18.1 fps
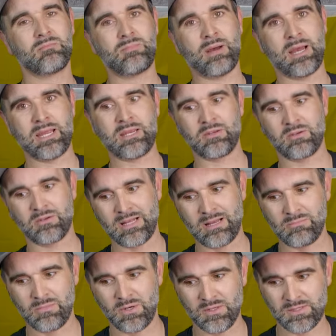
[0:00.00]
paint. You're going
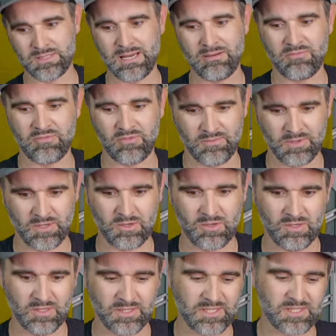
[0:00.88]
to get more depth from the
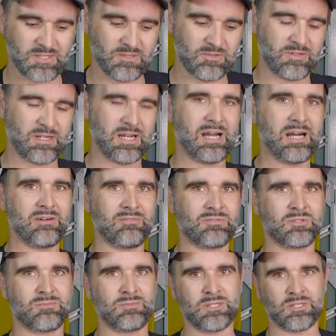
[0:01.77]
colour. You're still going to
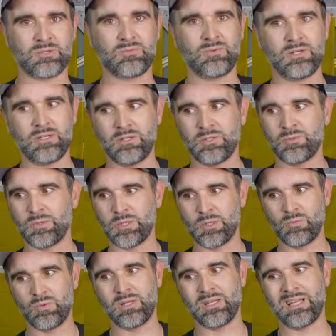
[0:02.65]
have some of the swirls, but
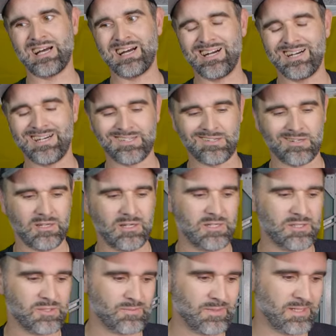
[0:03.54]
you will hide a
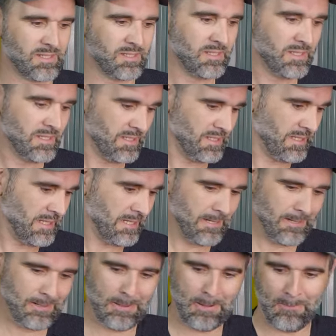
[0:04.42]
lot as well.
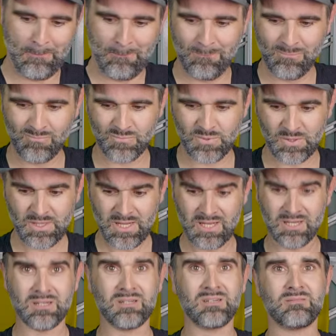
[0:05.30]
So
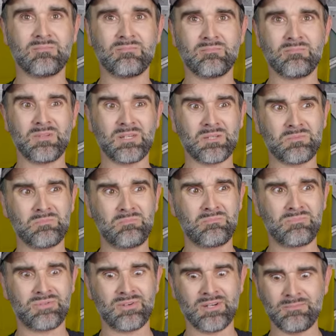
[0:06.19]
yeah, that's
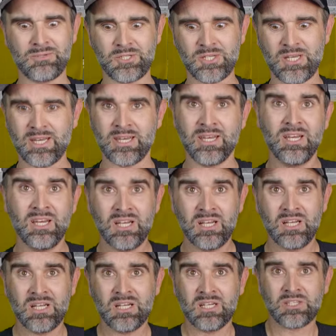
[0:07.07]
pretty much it.
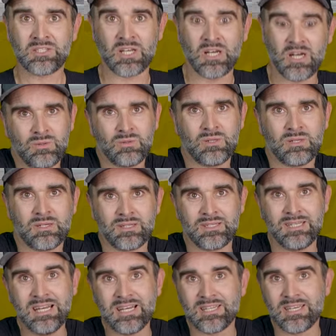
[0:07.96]
So
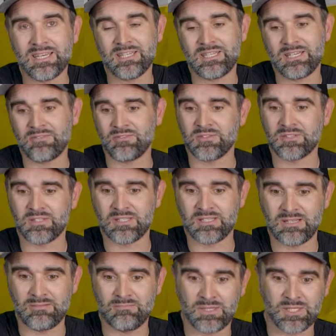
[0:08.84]
yeah, they're the
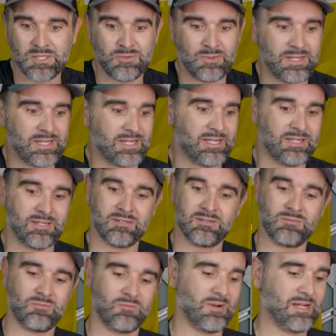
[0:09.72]
differences then
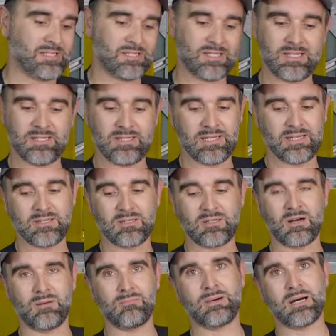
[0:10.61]
between wet sanding,
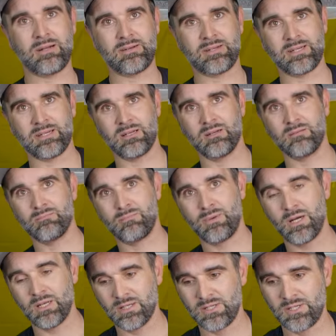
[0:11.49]
compounding, and
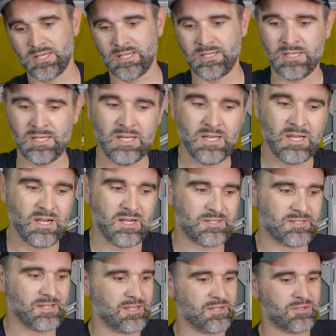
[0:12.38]
polishing.
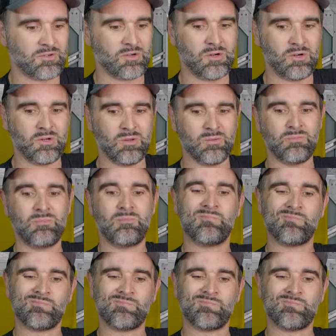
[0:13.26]
I say they're all